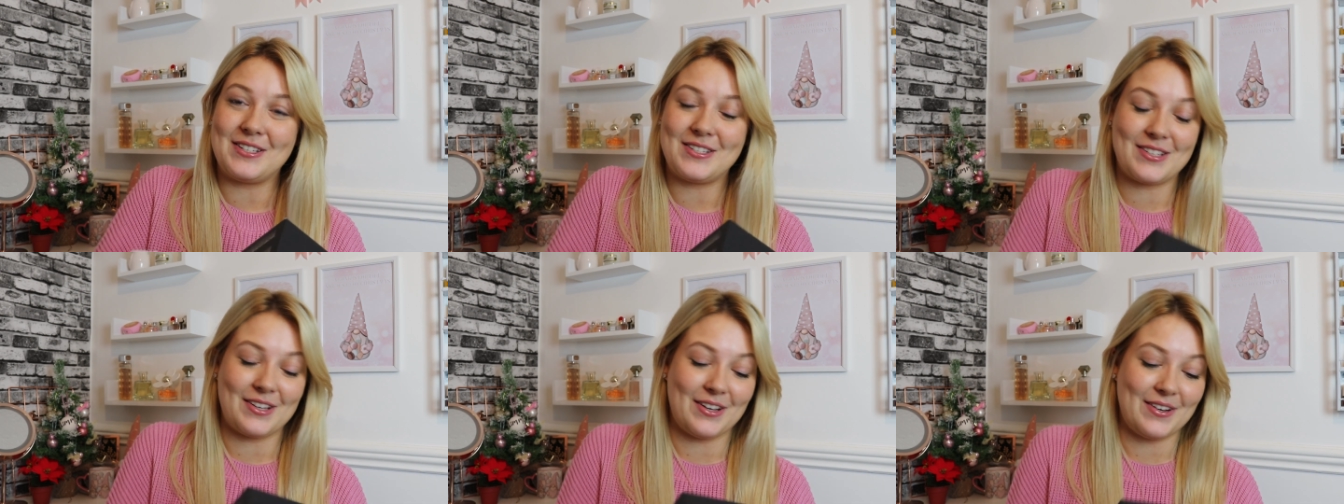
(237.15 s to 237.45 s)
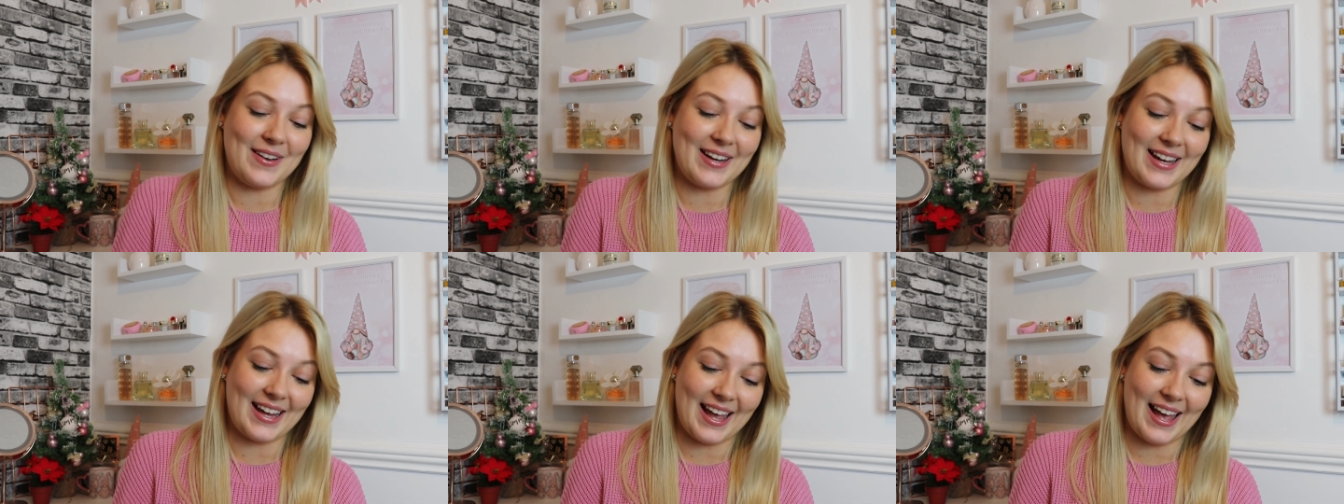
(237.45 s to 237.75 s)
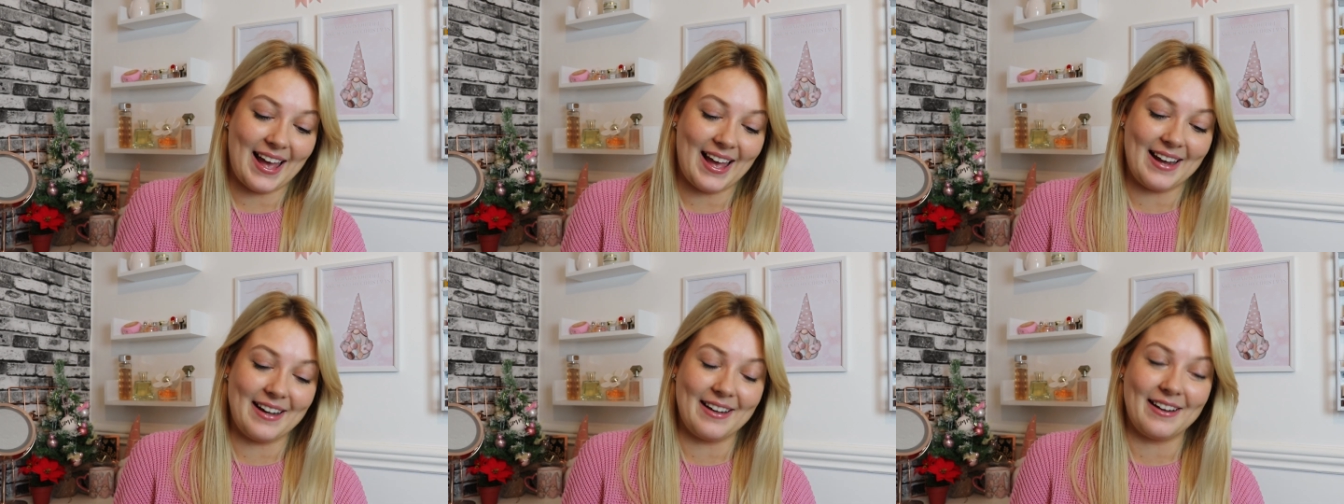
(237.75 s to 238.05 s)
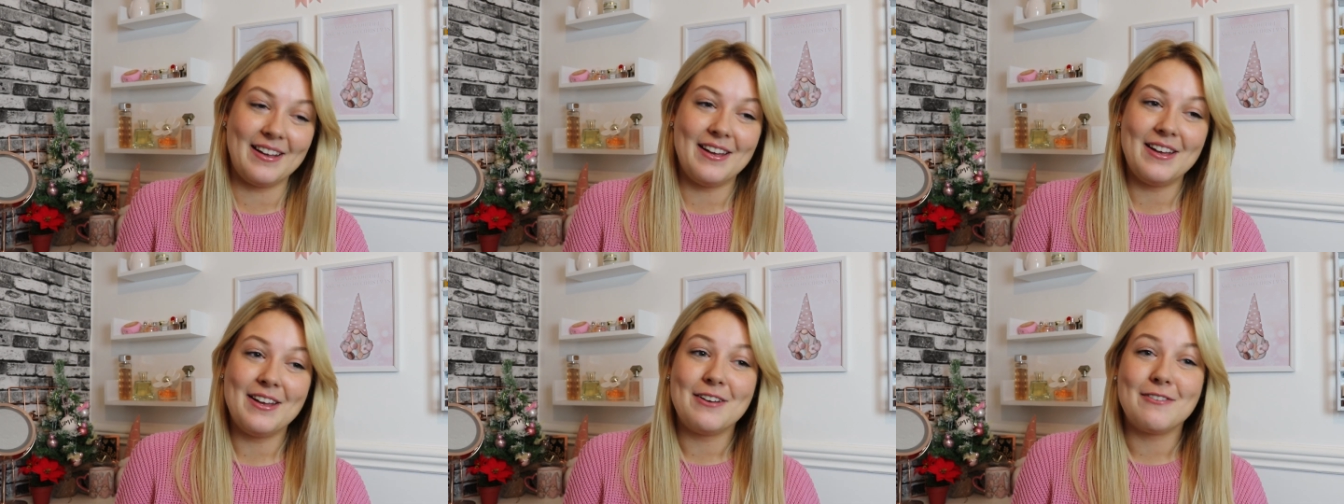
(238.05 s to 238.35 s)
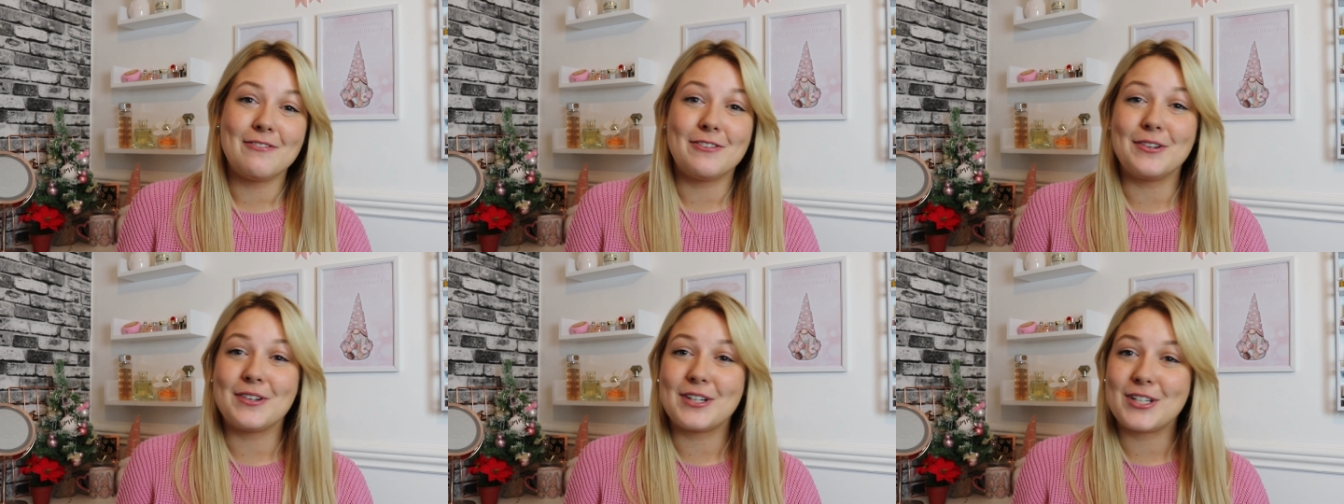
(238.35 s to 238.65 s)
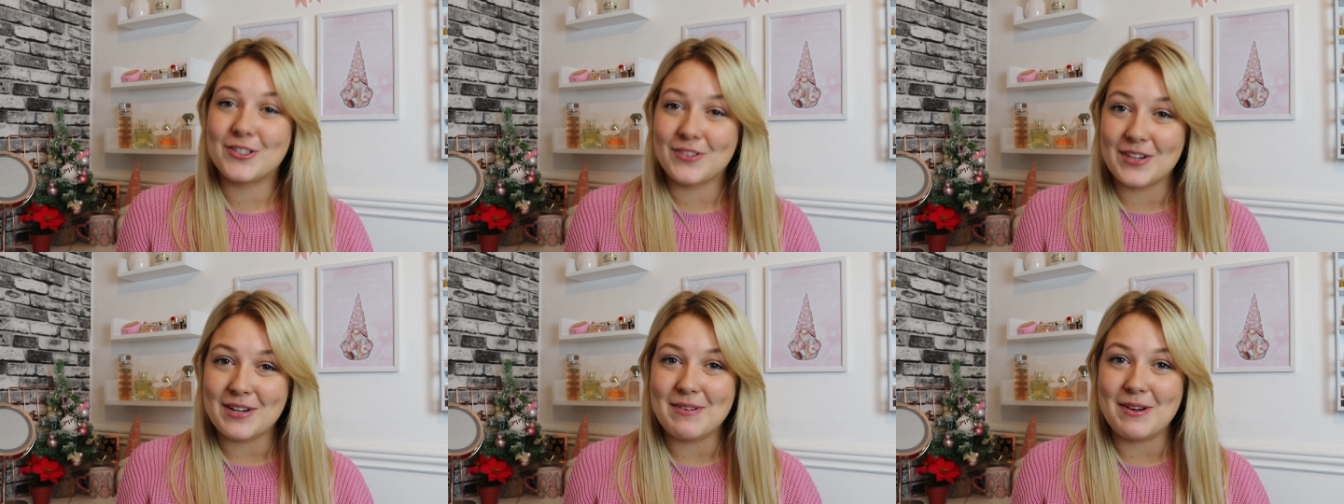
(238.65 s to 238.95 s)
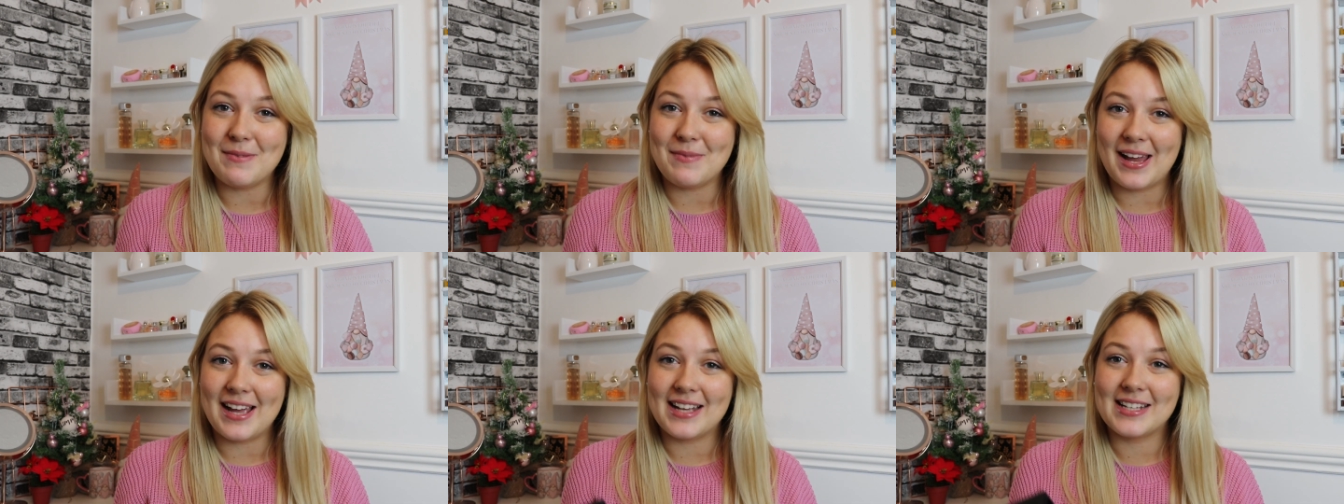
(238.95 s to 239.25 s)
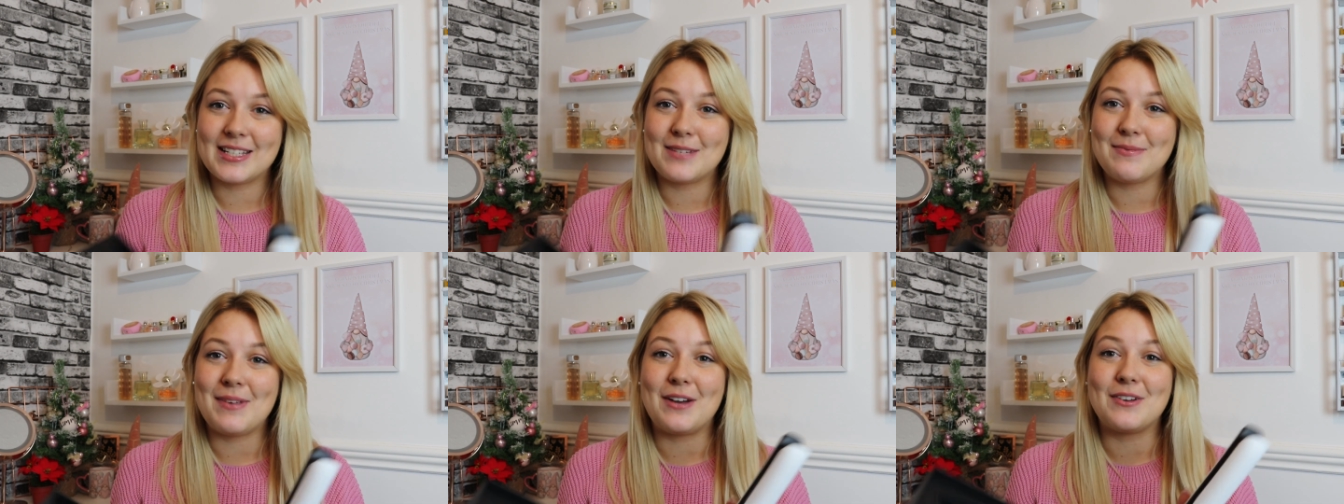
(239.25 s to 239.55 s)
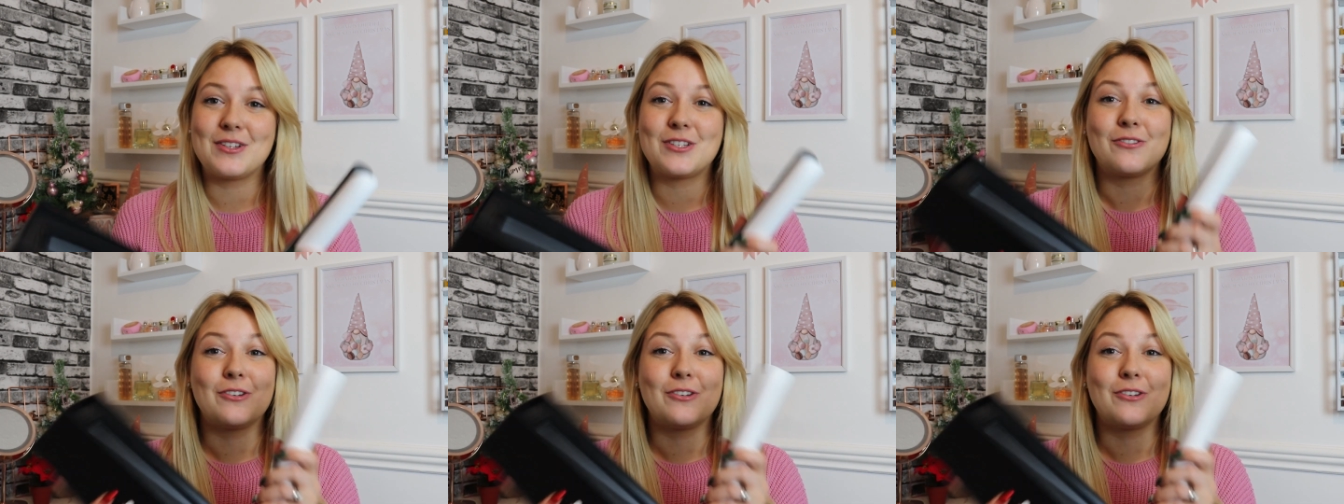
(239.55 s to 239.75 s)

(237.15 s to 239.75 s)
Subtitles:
So again, feel extremely blessed to be able